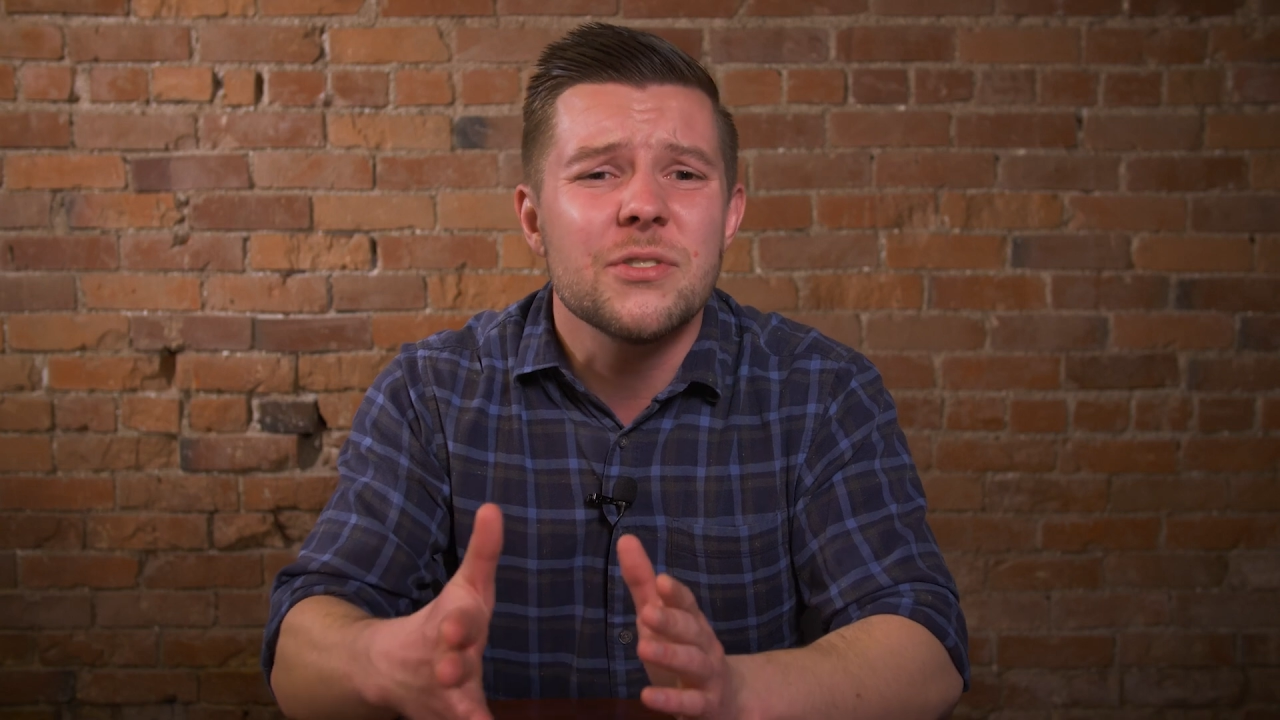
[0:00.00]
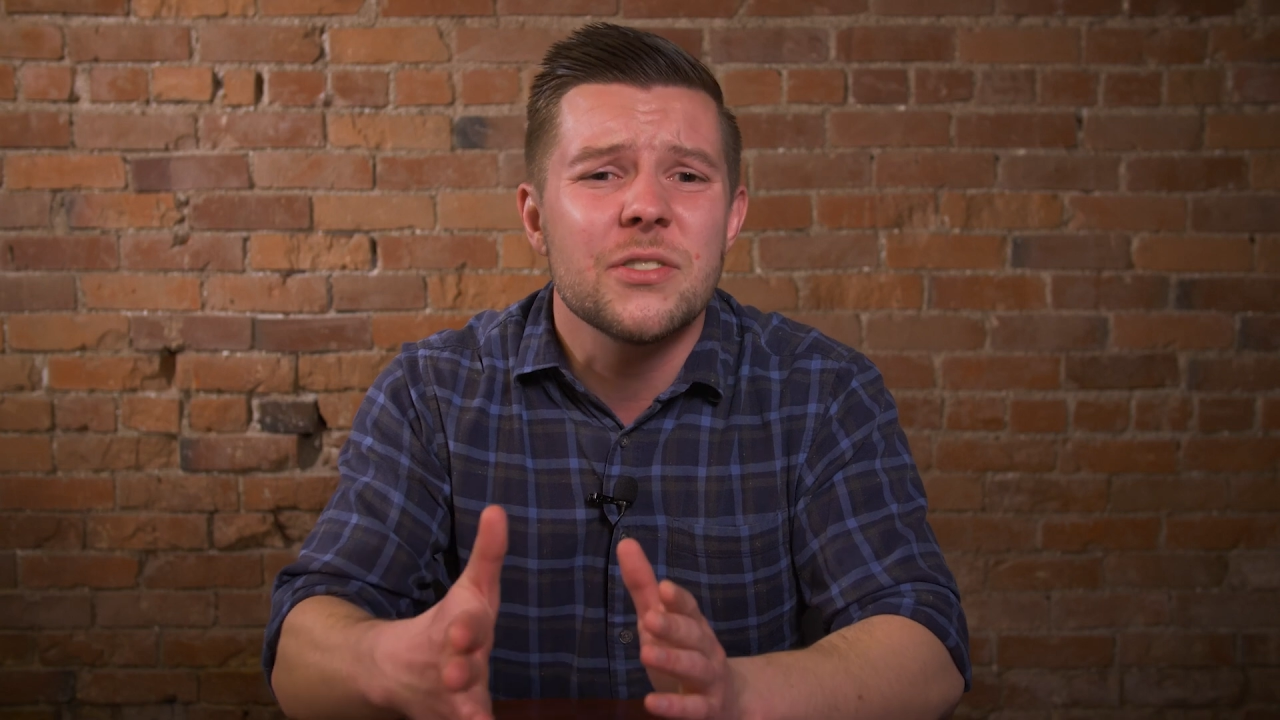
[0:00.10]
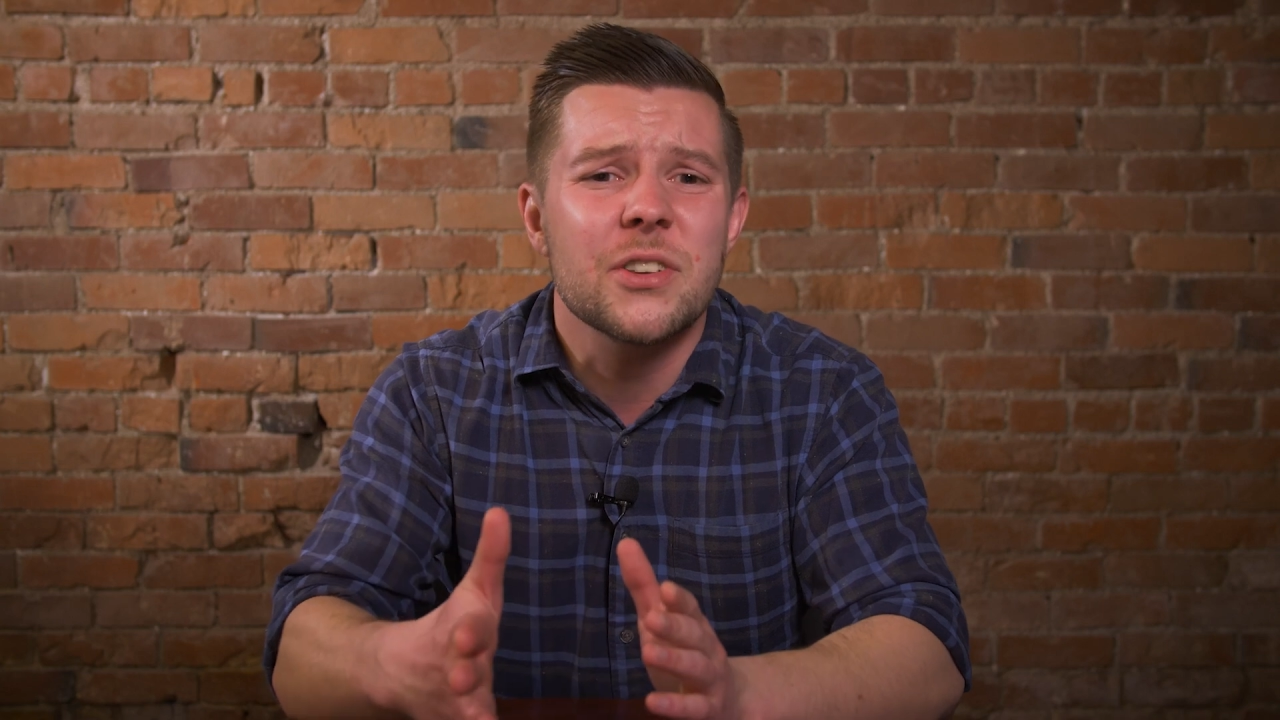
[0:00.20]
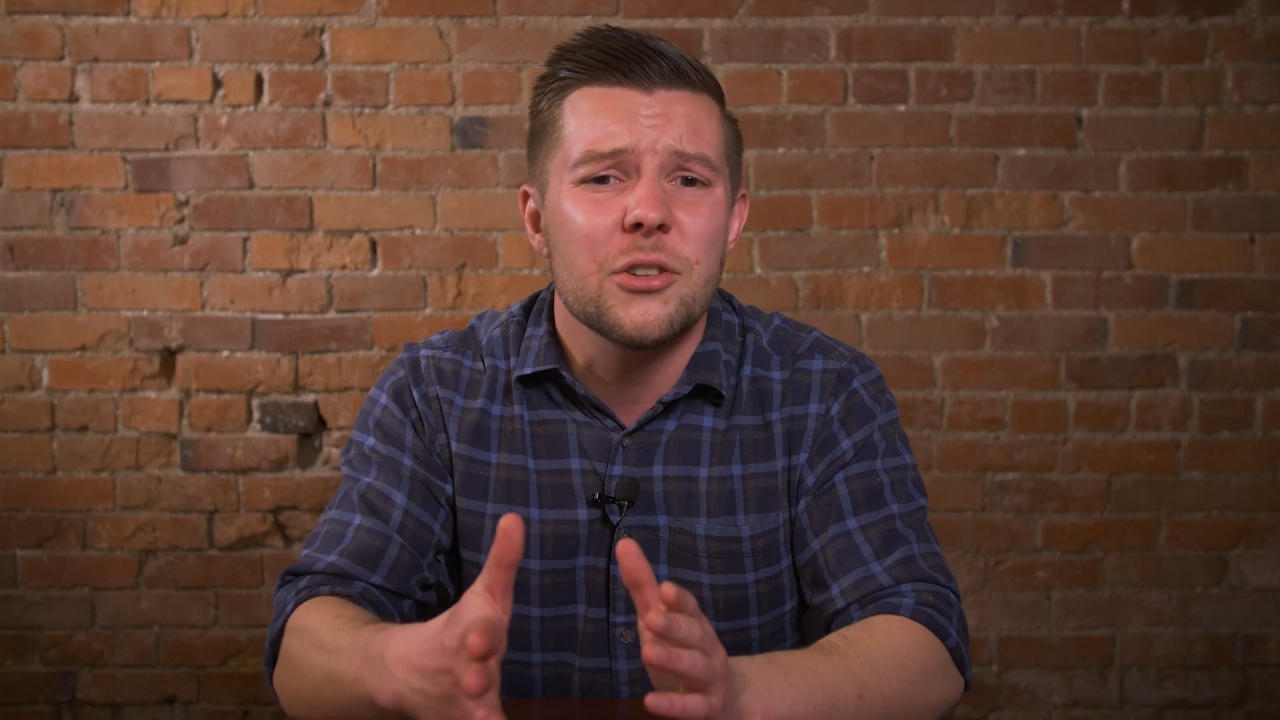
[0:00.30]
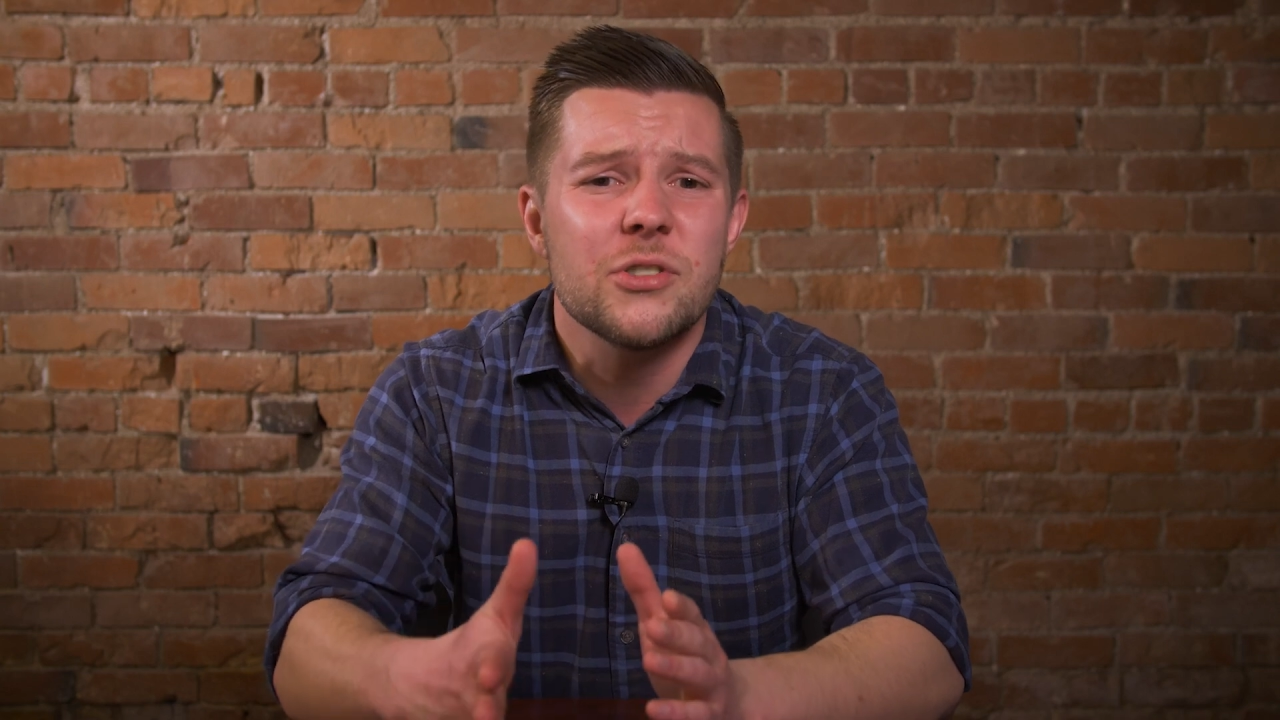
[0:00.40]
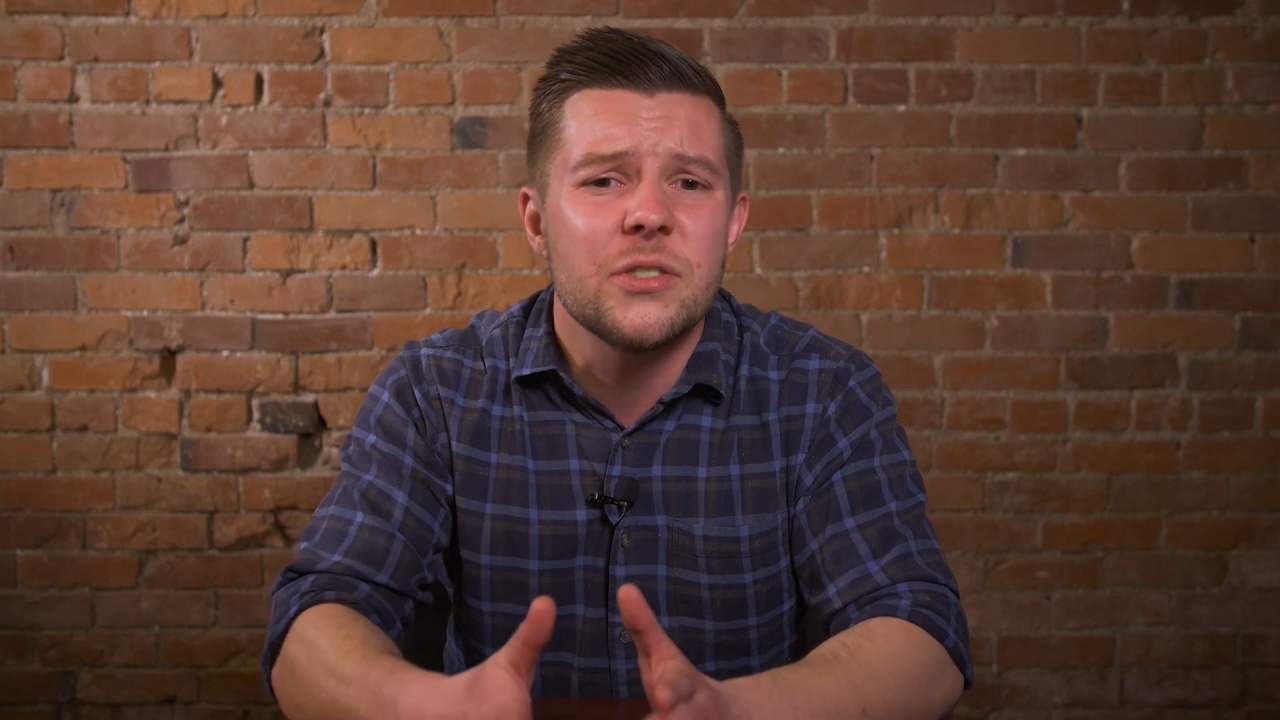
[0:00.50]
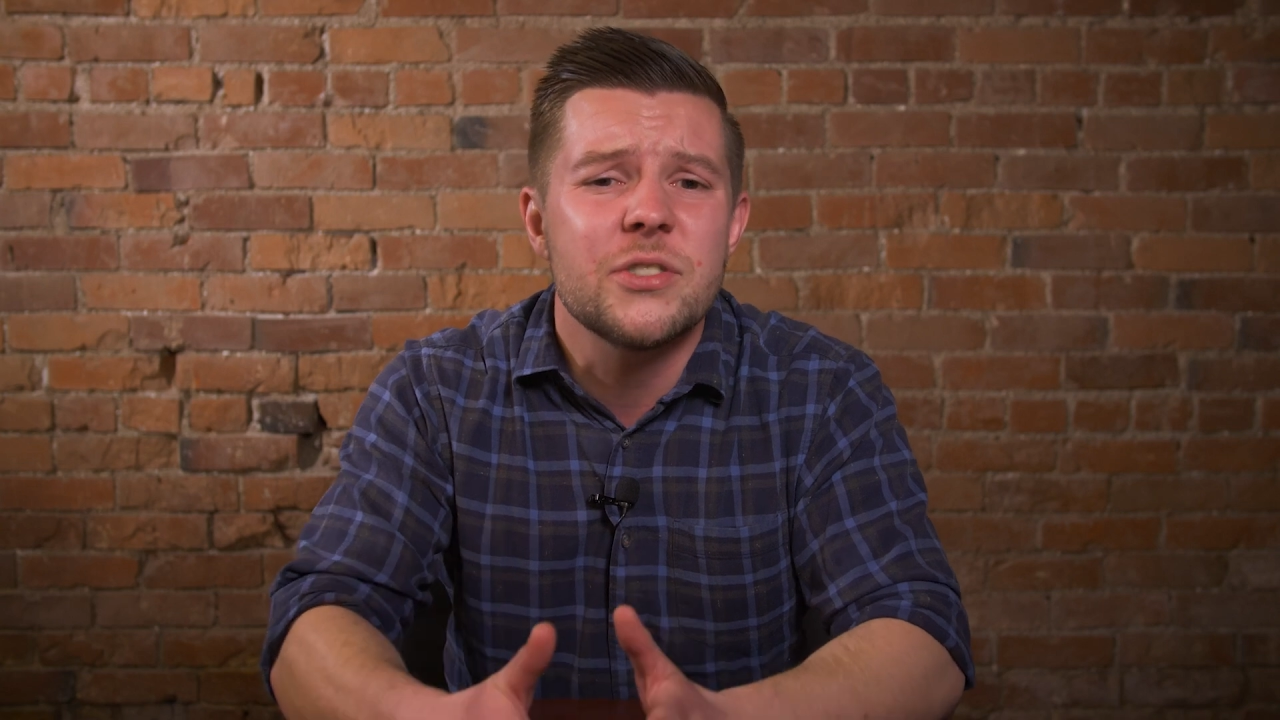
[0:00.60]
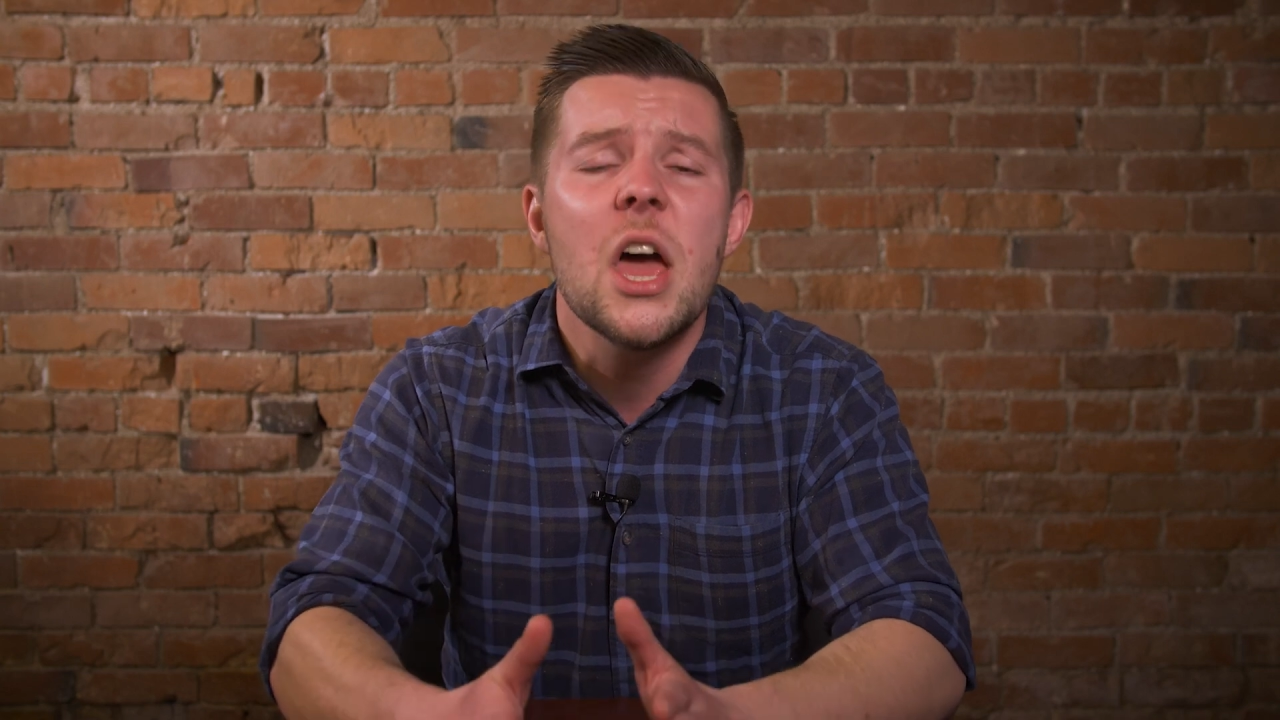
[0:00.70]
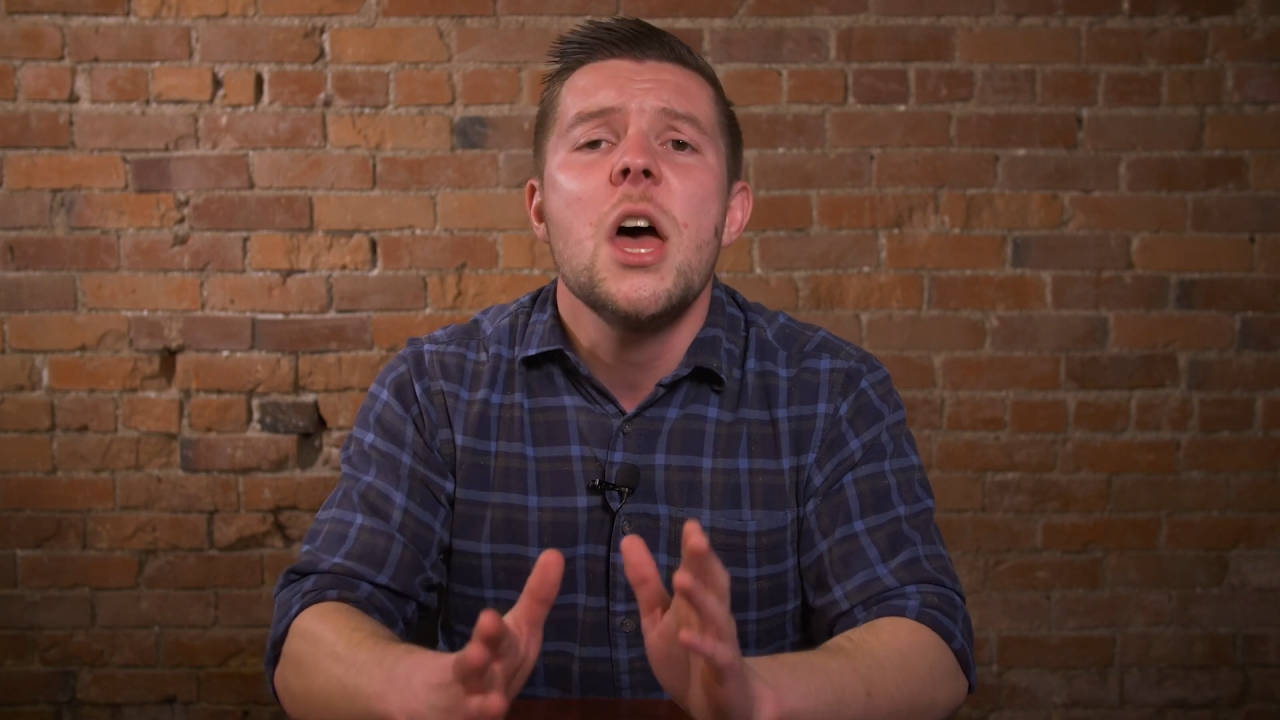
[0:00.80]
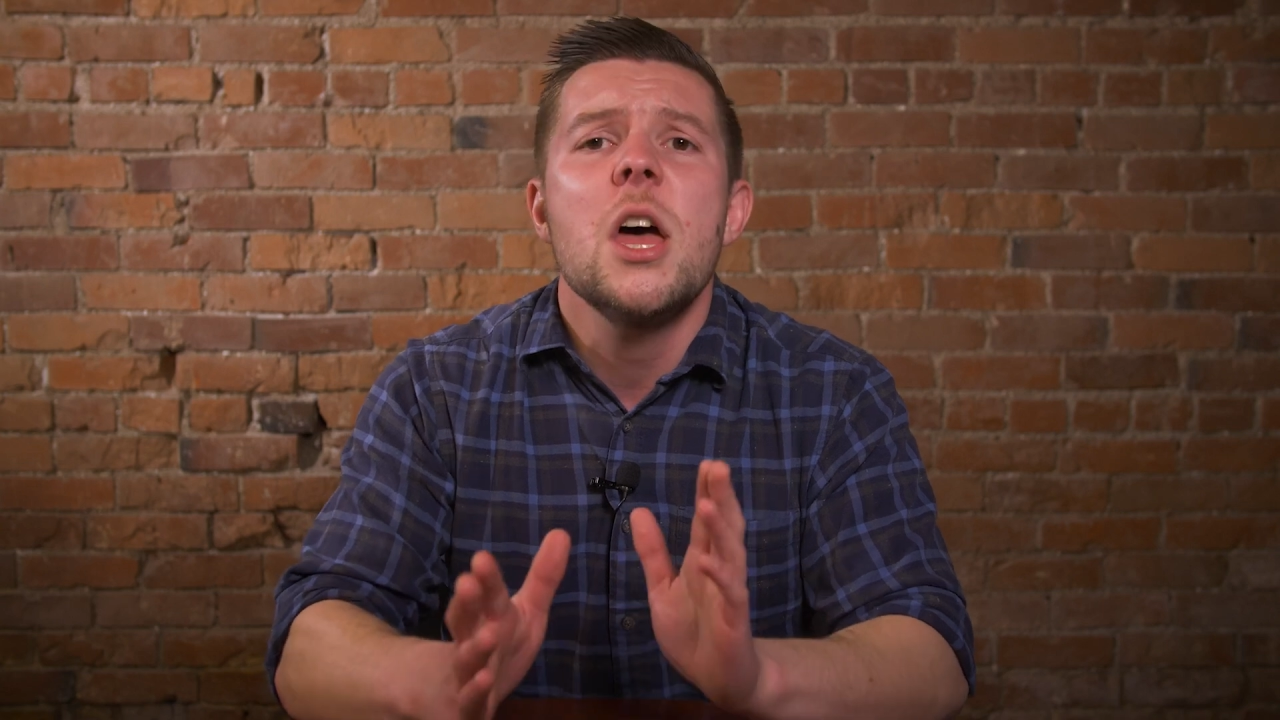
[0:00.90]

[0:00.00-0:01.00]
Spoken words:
discussions,